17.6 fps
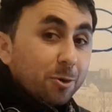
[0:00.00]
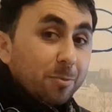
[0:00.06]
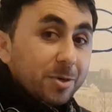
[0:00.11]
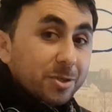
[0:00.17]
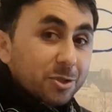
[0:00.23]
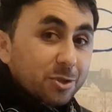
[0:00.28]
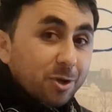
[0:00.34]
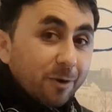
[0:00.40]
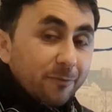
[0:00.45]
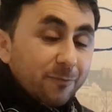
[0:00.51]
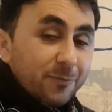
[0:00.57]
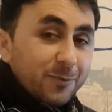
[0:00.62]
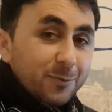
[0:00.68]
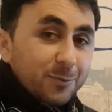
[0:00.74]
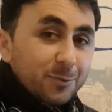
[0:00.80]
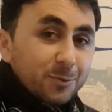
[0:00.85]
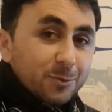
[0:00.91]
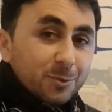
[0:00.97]
much
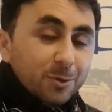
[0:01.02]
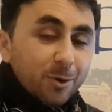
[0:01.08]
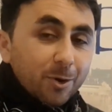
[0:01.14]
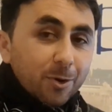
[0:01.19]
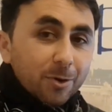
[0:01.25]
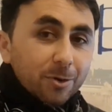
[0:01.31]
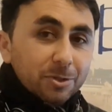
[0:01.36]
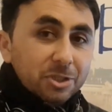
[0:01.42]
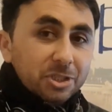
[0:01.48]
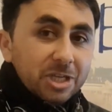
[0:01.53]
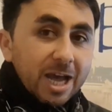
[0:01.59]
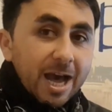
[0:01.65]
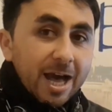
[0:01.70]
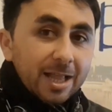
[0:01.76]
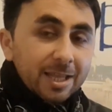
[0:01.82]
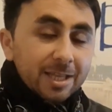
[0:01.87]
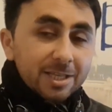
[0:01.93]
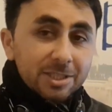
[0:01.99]
confused or
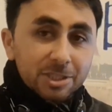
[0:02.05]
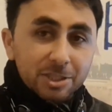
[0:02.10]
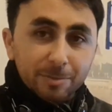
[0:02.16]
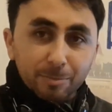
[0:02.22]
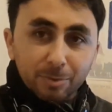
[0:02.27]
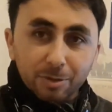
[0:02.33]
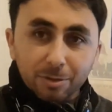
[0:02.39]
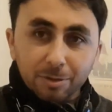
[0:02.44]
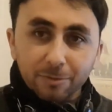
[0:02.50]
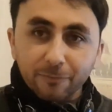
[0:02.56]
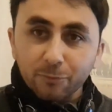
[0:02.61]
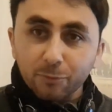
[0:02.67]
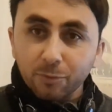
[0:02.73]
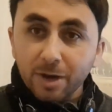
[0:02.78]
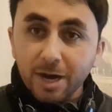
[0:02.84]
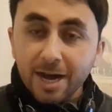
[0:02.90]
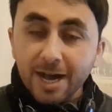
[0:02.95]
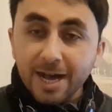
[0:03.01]
challengeable
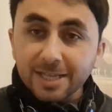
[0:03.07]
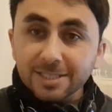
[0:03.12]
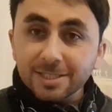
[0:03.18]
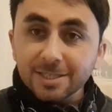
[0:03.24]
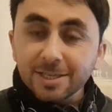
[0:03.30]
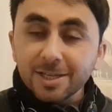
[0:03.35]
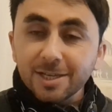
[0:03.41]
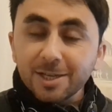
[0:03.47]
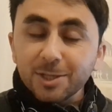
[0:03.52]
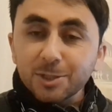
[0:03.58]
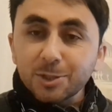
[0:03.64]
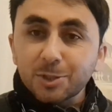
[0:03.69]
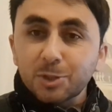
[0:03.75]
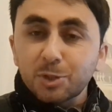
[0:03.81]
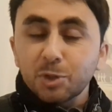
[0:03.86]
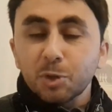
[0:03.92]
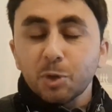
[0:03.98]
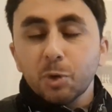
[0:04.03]
for us,
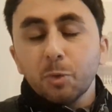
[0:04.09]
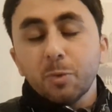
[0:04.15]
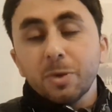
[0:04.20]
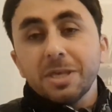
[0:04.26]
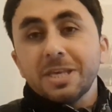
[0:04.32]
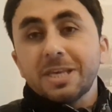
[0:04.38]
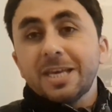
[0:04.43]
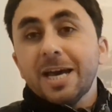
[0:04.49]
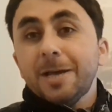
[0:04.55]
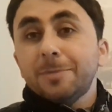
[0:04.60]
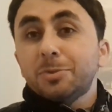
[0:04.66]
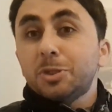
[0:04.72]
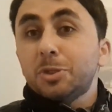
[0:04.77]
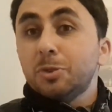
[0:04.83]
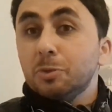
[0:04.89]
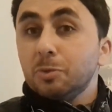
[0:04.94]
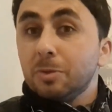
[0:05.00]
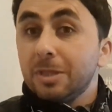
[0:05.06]
so we comes
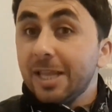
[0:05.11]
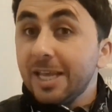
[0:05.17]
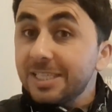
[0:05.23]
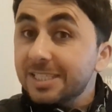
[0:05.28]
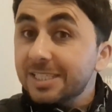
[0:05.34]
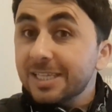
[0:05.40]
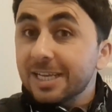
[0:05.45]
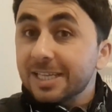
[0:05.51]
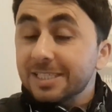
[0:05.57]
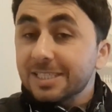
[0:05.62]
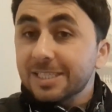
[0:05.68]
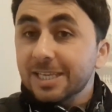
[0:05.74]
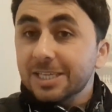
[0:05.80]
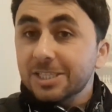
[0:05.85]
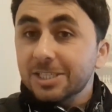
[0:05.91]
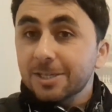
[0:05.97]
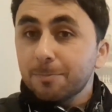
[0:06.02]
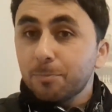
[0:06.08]
to listening
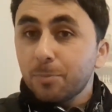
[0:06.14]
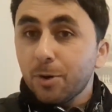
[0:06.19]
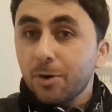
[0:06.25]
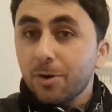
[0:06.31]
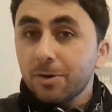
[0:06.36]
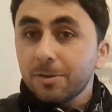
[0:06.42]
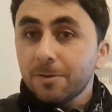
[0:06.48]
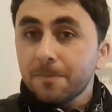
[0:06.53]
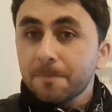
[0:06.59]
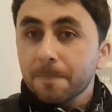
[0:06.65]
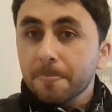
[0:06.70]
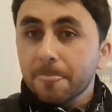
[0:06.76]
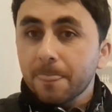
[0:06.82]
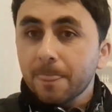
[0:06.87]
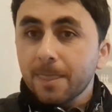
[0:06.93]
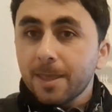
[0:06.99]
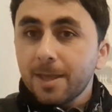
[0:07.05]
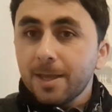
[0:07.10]
section part.
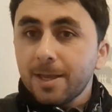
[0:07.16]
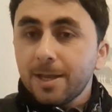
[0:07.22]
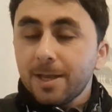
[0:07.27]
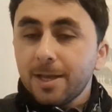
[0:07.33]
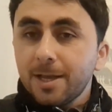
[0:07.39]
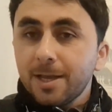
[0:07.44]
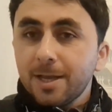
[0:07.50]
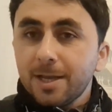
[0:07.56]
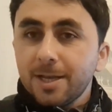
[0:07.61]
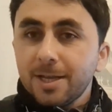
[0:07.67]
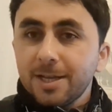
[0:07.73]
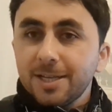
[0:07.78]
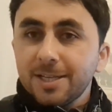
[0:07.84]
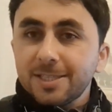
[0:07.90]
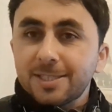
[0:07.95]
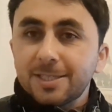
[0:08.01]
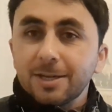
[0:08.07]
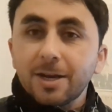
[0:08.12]

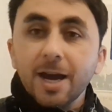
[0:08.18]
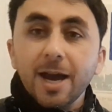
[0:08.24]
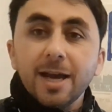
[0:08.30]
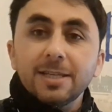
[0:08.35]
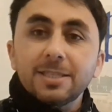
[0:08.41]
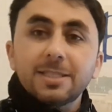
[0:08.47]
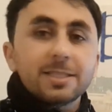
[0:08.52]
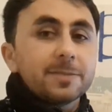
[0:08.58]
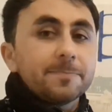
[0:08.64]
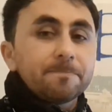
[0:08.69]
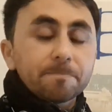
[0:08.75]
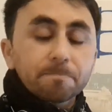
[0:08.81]
So guys,